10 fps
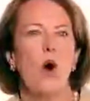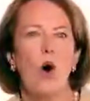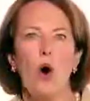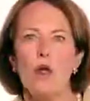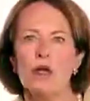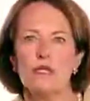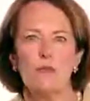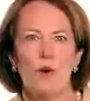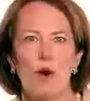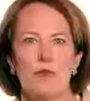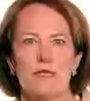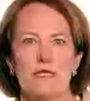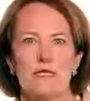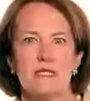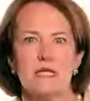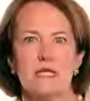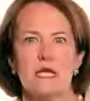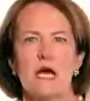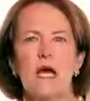all the small businesses